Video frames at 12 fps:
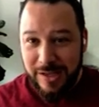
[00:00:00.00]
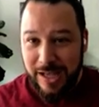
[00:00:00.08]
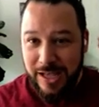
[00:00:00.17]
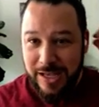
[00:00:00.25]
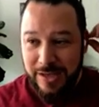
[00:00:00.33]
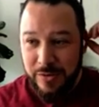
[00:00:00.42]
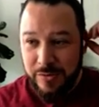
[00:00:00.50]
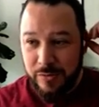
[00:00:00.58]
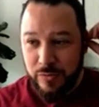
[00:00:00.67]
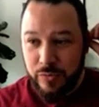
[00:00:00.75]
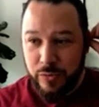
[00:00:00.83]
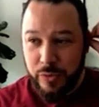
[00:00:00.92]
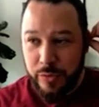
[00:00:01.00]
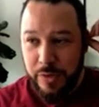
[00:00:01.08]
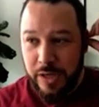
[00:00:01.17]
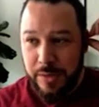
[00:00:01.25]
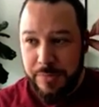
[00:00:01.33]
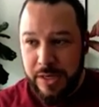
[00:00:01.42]
I grew
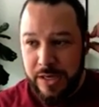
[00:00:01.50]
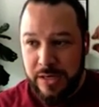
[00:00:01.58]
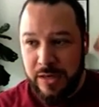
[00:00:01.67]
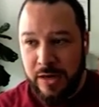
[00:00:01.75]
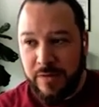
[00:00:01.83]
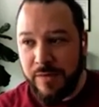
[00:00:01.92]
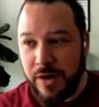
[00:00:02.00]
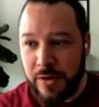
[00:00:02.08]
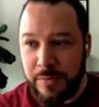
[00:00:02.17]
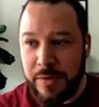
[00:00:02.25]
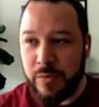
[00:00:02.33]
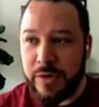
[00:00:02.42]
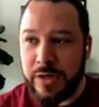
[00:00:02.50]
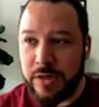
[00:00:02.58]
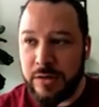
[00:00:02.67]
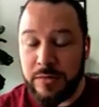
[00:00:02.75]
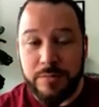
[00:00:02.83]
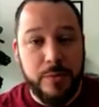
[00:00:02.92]
up in an environment where